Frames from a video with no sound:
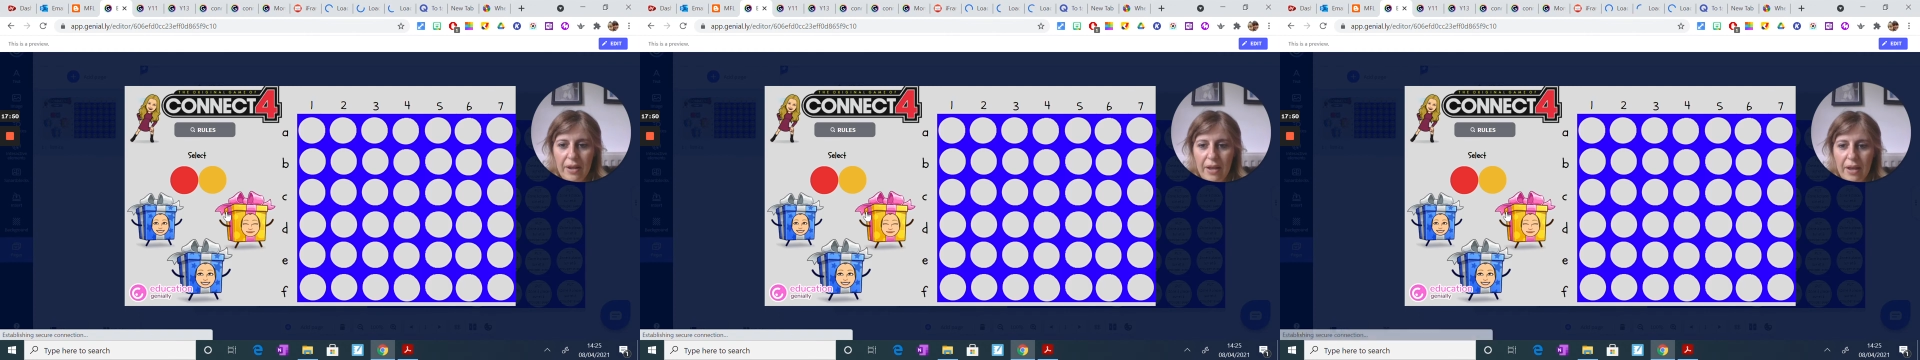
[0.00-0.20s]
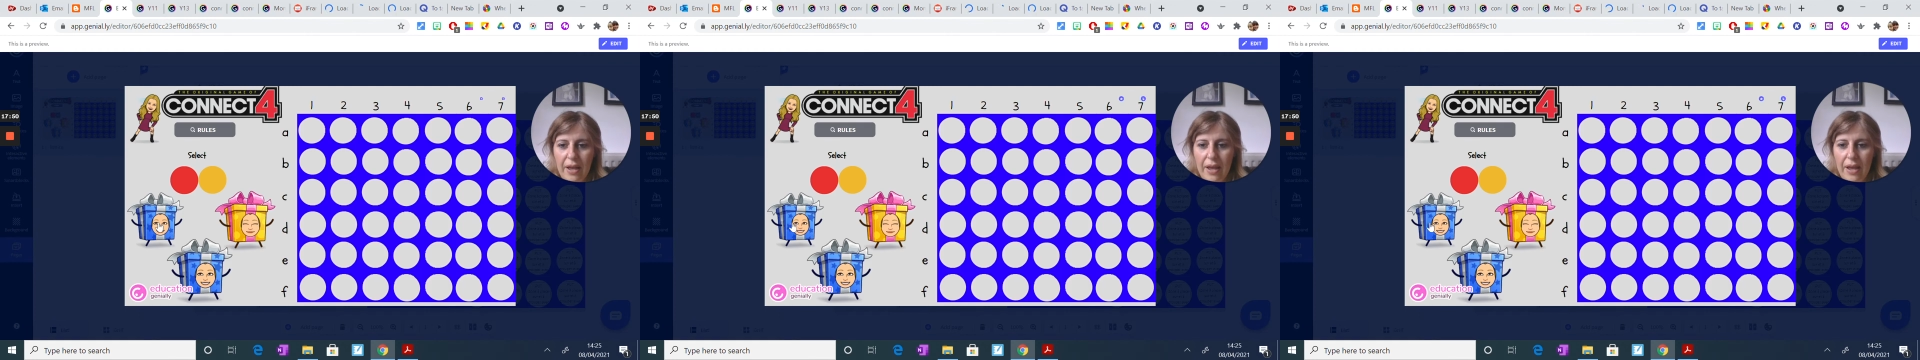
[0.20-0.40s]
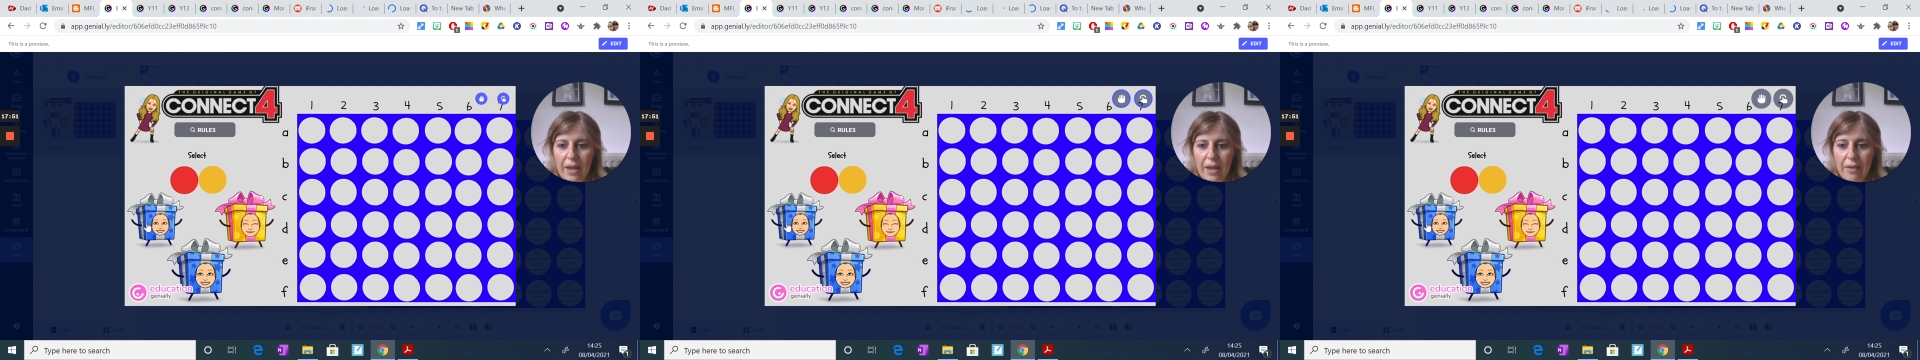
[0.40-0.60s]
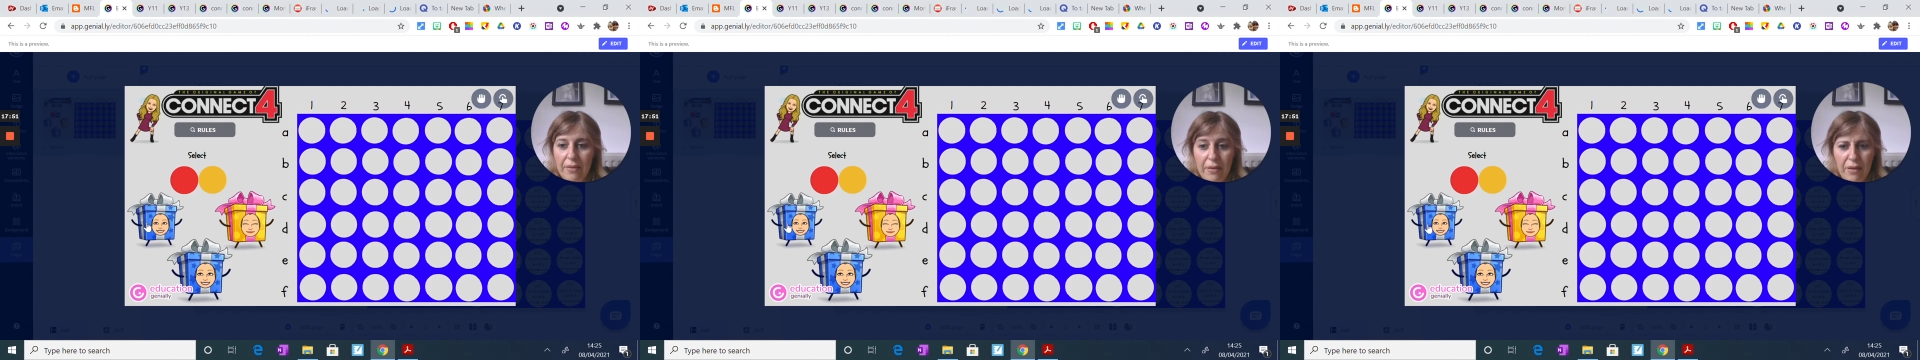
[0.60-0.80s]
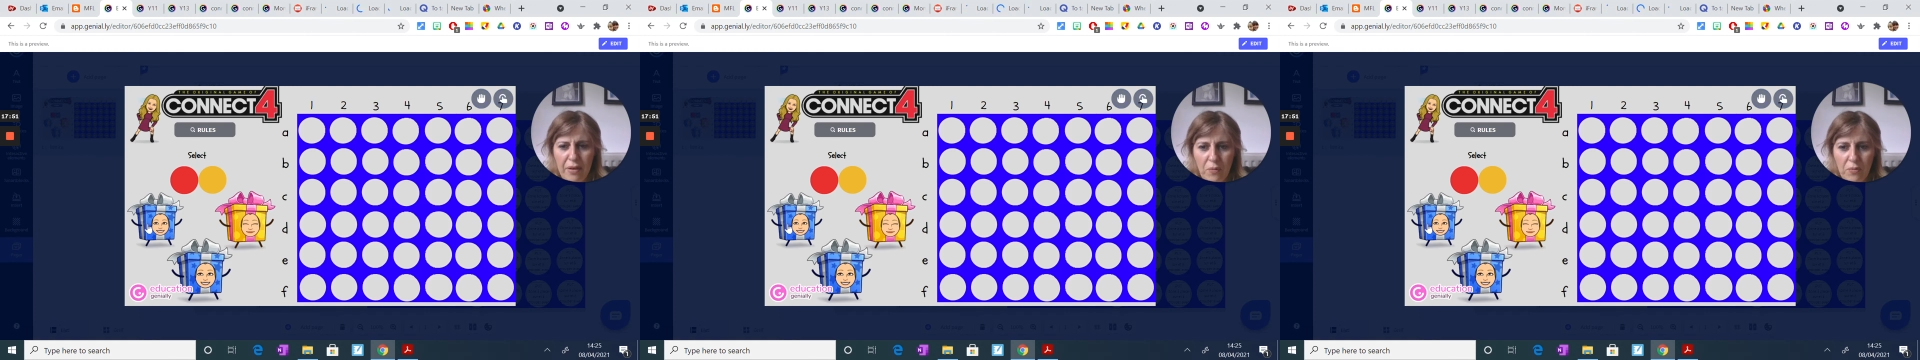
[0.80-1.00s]
I
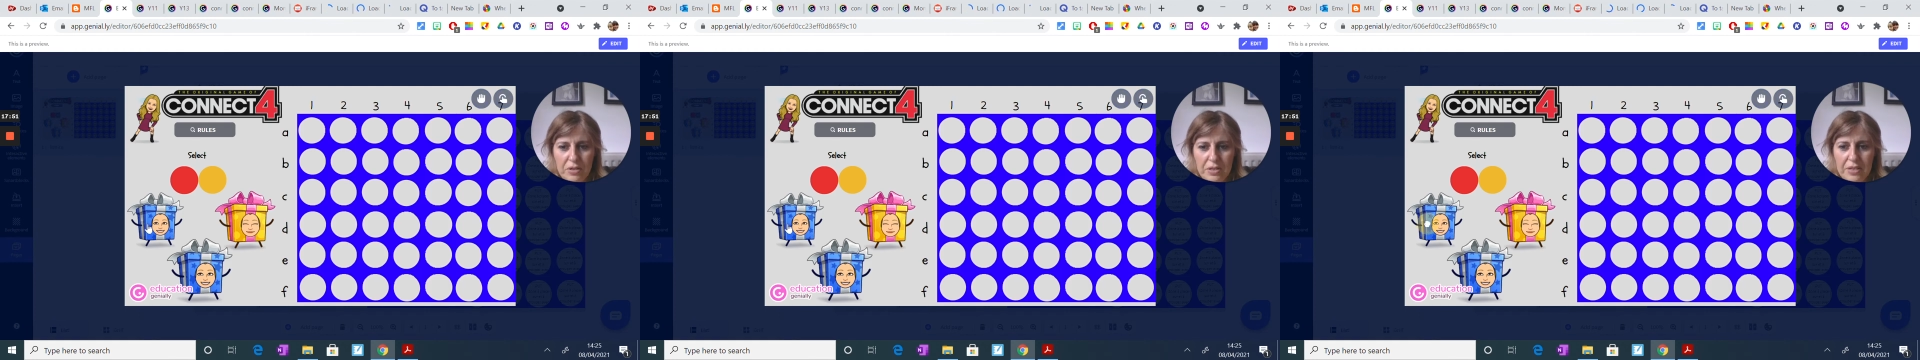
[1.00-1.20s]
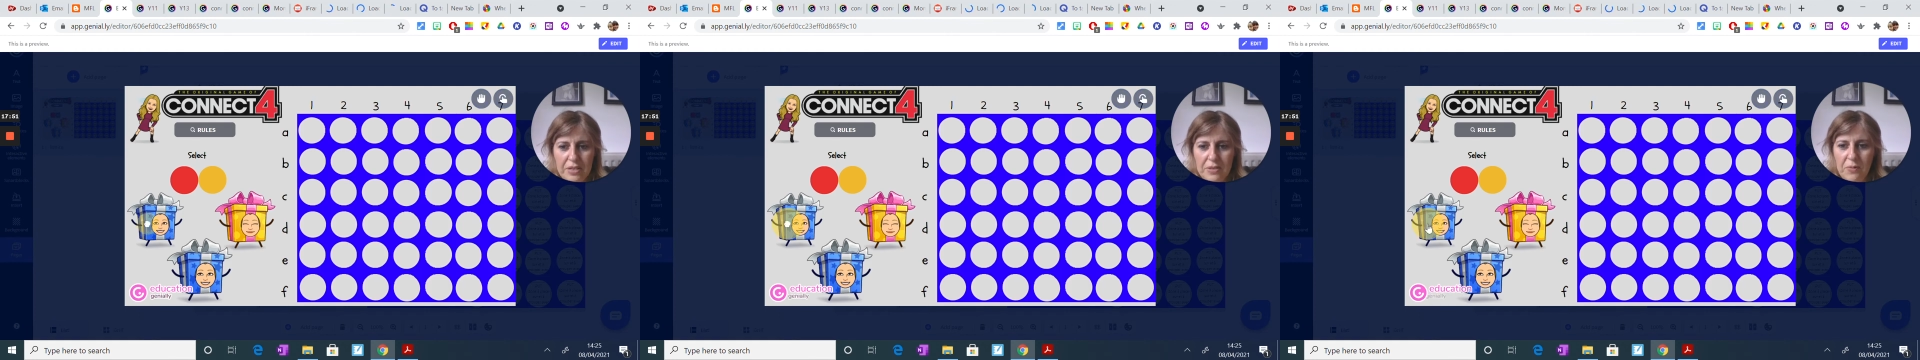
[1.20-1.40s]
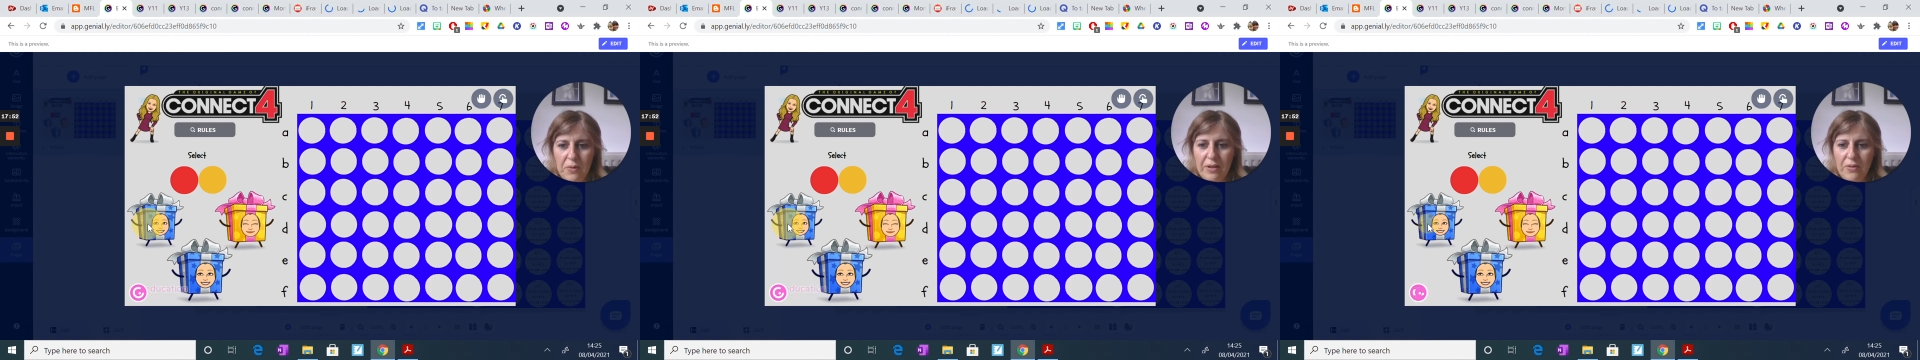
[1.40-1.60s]
think it was this one,